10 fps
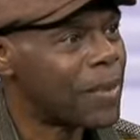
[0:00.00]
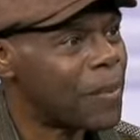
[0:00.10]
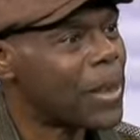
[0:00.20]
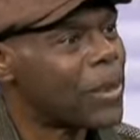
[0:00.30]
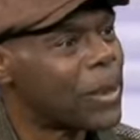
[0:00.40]

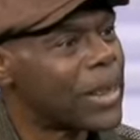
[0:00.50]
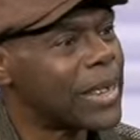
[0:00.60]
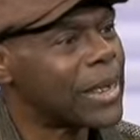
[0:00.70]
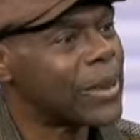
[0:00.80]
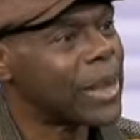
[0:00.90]

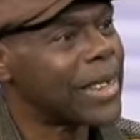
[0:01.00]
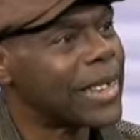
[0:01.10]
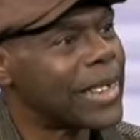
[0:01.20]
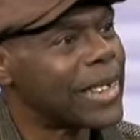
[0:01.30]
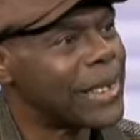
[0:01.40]
migrated to
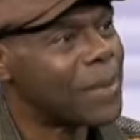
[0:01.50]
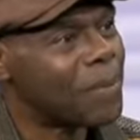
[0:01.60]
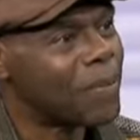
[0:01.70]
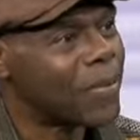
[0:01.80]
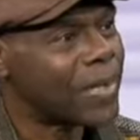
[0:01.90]
Canada,
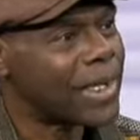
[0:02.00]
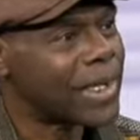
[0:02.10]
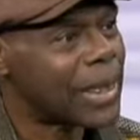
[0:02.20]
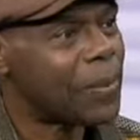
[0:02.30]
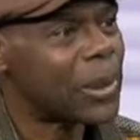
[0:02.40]

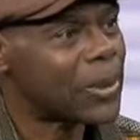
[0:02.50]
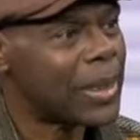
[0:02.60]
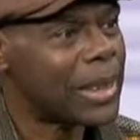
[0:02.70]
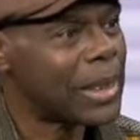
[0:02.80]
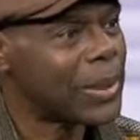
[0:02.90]
subsequently